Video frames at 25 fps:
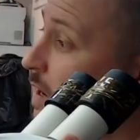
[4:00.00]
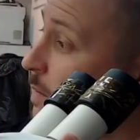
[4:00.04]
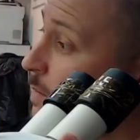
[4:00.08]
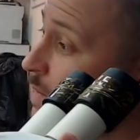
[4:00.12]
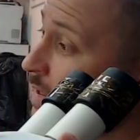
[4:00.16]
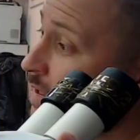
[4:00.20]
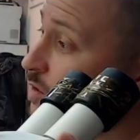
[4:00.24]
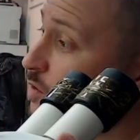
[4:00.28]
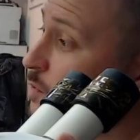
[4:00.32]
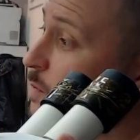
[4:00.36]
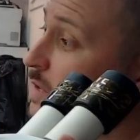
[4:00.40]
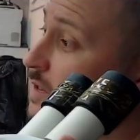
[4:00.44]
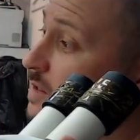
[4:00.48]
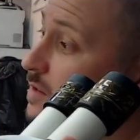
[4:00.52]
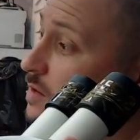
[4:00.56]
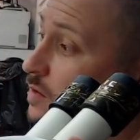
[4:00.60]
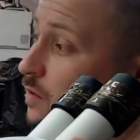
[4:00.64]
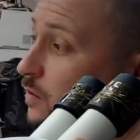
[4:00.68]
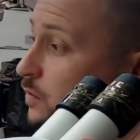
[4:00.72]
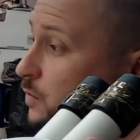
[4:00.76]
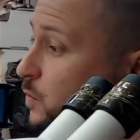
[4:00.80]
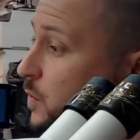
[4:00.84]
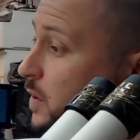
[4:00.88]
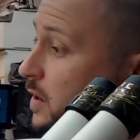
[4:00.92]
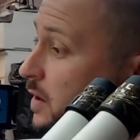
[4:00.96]
management
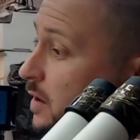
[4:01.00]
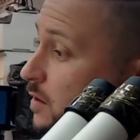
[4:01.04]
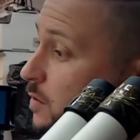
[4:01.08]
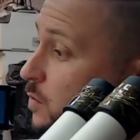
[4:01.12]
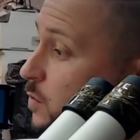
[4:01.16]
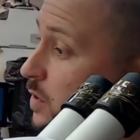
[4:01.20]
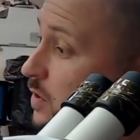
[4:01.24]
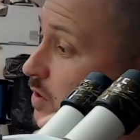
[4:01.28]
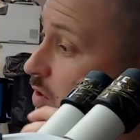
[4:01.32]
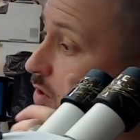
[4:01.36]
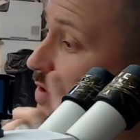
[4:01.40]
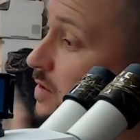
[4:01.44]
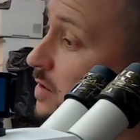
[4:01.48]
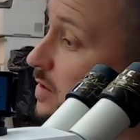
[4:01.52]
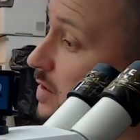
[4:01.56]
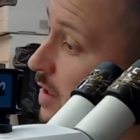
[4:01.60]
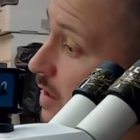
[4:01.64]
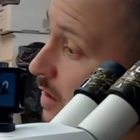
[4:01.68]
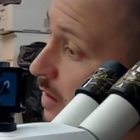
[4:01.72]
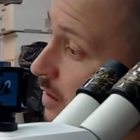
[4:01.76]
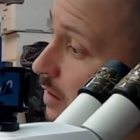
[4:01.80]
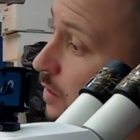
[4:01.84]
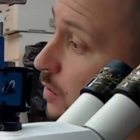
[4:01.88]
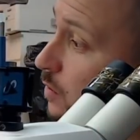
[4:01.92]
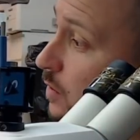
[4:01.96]
software which is
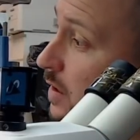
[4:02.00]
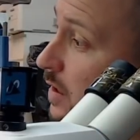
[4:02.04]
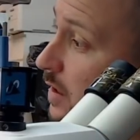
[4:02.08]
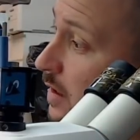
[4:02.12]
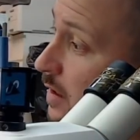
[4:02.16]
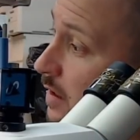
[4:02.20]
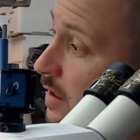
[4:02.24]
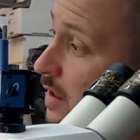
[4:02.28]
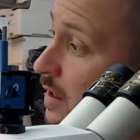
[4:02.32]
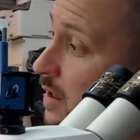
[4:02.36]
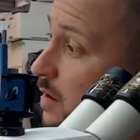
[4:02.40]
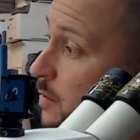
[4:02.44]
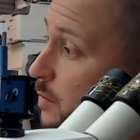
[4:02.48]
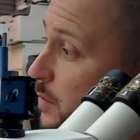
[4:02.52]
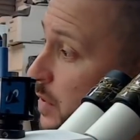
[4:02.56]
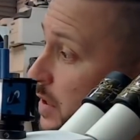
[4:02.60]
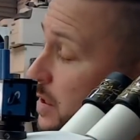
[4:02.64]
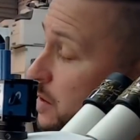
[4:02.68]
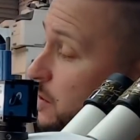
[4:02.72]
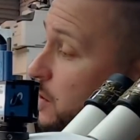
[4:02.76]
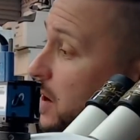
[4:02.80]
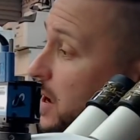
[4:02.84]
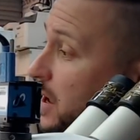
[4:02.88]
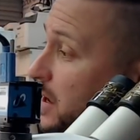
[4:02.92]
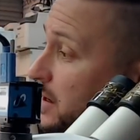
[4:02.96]
including
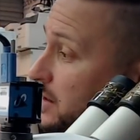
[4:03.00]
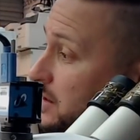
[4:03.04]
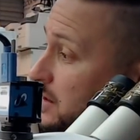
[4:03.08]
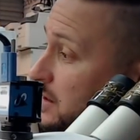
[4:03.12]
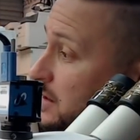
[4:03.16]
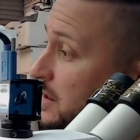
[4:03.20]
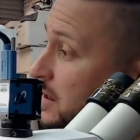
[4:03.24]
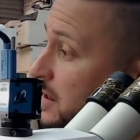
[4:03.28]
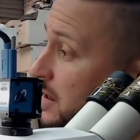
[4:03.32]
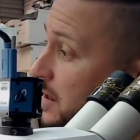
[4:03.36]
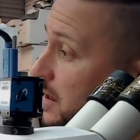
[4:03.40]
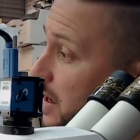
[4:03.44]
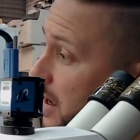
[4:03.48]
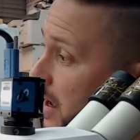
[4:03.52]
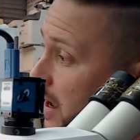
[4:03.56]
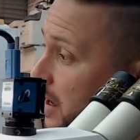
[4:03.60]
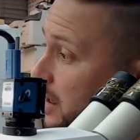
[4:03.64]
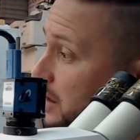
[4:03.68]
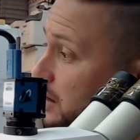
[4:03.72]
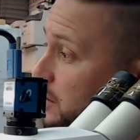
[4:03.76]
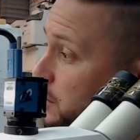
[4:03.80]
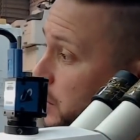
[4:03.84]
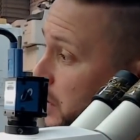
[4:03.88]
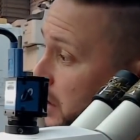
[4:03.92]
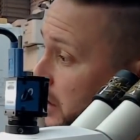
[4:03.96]
POS
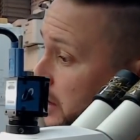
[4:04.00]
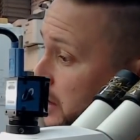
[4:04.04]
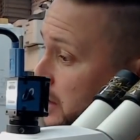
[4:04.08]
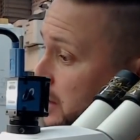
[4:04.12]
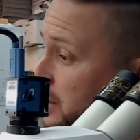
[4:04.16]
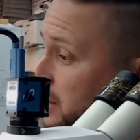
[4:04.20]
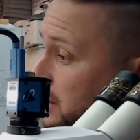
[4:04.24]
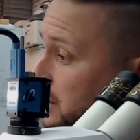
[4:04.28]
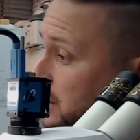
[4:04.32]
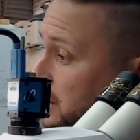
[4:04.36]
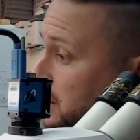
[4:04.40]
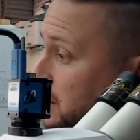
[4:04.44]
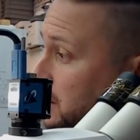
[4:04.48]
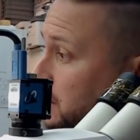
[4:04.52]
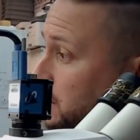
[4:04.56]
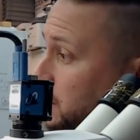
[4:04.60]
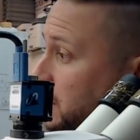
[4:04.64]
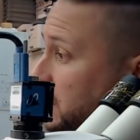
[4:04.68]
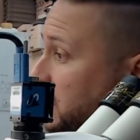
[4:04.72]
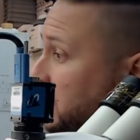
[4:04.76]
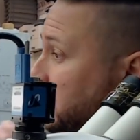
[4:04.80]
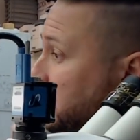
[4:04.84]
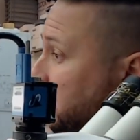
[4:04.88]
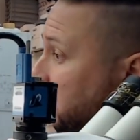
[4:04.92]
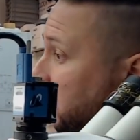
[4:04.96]
and billing system,
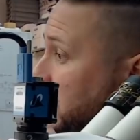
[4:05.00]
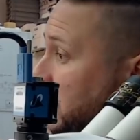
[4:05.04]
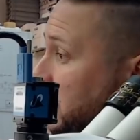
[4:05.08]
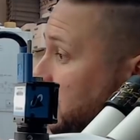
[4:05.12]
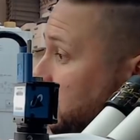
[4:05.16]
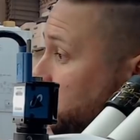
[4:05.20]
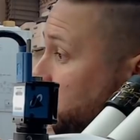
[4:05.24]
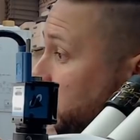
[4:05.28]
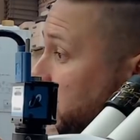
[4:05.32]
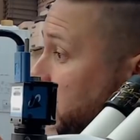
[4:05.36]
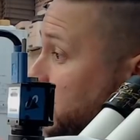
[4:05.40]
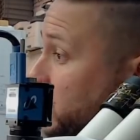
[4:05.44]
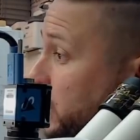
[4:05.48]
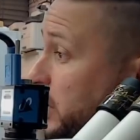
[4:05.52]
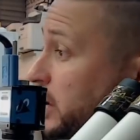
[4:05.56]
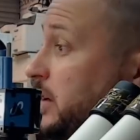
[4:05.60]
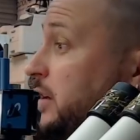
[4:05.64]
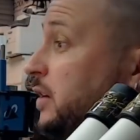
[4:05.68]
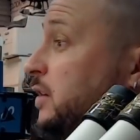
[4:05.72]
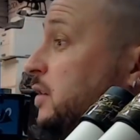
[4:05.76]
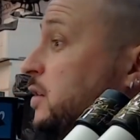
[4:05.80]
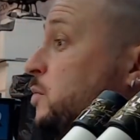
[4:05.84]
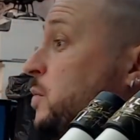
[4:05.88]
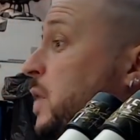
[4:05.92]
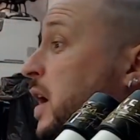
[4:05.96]
and we are working
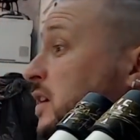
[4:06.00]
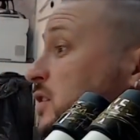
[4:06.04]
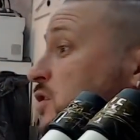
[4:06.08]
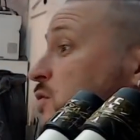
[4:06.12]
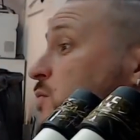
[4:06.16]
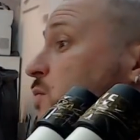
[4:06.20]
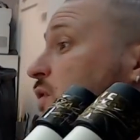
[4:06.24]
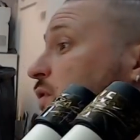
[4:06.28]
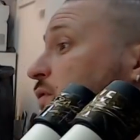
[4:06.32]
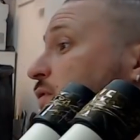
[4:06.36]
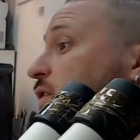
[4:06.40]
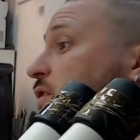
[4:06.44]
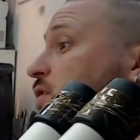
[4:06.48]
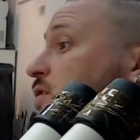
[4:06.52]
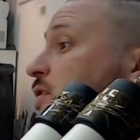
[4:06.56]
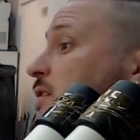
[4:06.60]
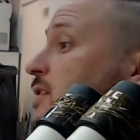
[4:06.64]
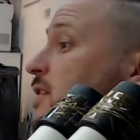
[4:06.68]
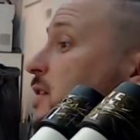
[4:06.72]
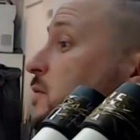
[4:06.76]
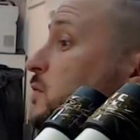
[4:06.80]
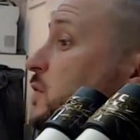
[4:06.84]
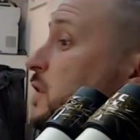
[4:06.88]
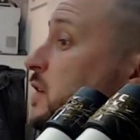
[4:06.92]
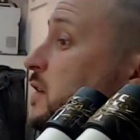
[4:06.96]
on much more features
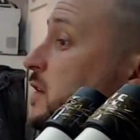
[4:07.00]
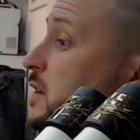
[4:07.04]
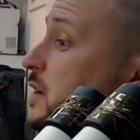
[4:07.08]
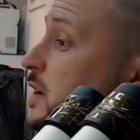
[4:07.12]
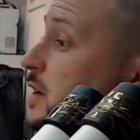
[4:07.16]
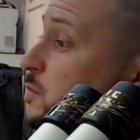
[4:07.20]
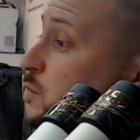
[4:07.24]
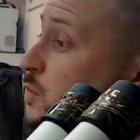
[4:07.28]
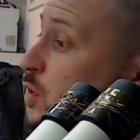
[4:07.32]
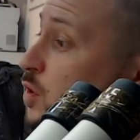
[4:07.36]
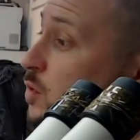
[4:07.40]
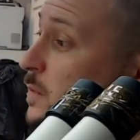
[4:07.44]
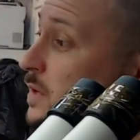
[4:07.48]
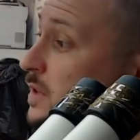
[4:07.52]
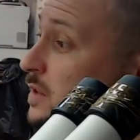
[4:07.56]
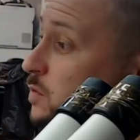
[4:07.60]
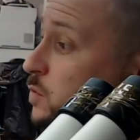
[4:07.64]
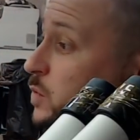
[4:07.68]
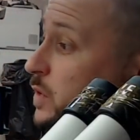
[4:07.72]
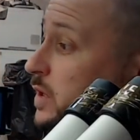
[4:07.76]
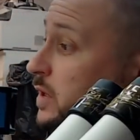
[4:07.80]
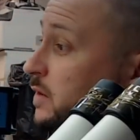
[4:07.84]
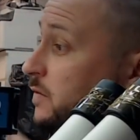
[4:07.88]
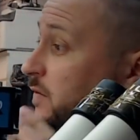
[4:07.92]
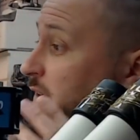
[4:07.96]
at the moment.
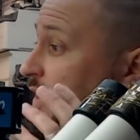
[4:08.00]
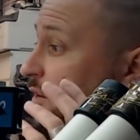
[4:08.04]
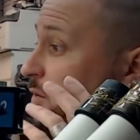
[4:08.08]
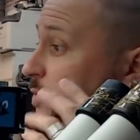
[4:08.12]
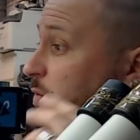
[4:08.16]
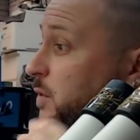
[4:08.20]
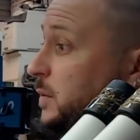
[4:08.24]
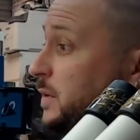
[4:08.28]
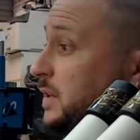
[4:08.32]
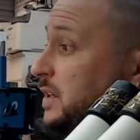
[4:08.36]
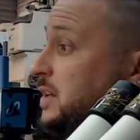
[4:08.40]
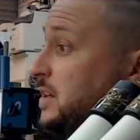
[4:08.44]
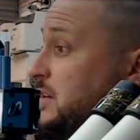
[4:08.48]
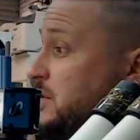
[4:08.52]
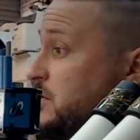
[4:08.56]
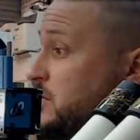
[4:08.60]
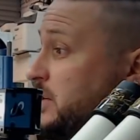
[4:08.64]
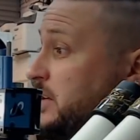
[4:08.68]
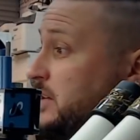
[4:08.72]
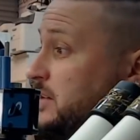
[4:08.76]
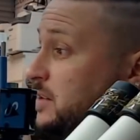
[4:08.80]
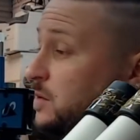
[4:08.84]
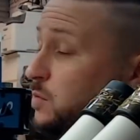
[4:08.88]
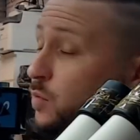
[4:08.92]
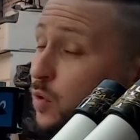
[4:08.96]
We developed it here
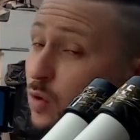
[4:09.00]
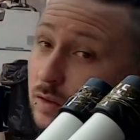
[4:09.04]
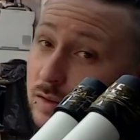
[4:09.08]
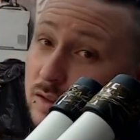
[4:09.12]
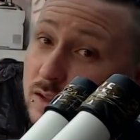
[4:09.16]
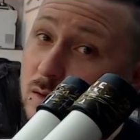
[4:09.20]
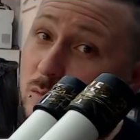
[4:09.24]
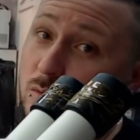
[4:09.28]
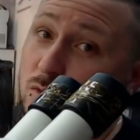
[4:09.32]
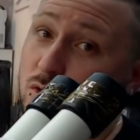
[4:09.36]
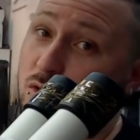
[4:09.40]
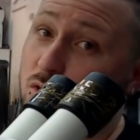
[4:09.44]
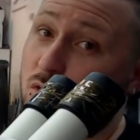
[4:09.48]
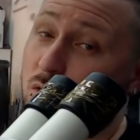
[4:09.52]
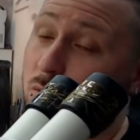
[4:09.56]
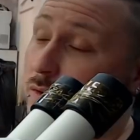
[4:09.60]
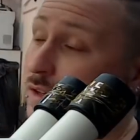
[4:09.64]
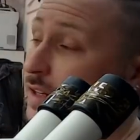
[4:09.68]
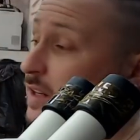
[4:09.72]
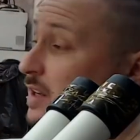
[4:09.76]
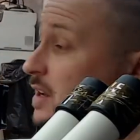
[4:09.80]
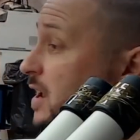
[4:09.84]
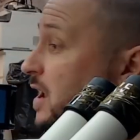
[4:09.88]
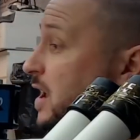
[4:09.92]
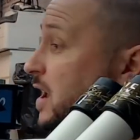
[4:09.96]
in a small team in
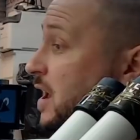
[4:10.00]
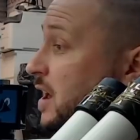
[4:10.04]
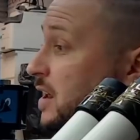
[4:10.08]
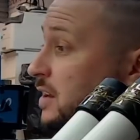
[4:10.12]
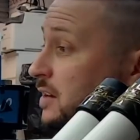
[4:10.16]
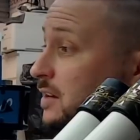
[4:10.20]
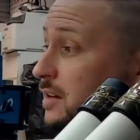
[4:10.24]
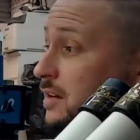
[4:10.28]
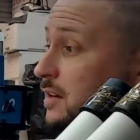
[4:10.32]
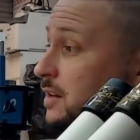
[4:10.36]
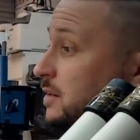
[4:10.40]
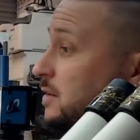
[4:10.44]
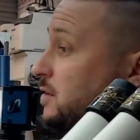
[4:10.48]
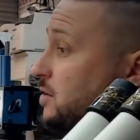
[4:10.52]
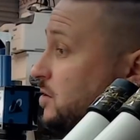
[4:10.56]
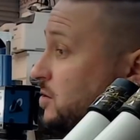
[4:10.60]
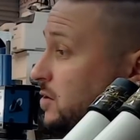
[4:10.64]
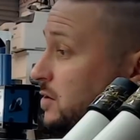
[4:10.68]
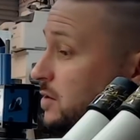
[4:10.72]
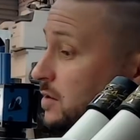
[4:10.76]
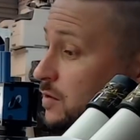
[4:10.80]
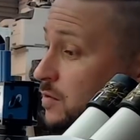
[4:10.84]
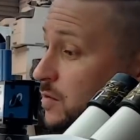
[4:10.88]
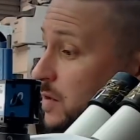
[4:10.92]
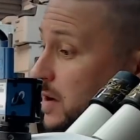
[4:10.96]
Germany and it's
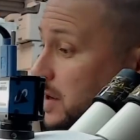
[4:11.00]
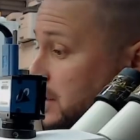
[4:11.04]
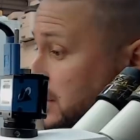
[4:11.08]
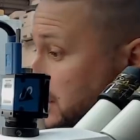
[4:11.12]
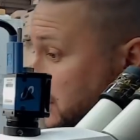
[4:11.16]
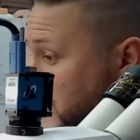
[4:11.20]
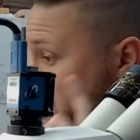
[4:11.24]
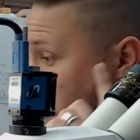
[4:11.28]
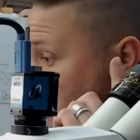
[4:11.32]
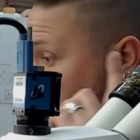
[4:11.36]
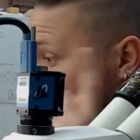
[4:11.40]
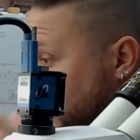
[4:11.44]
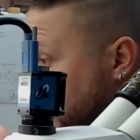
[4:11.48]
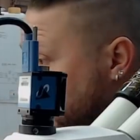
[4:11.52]
just crazy. So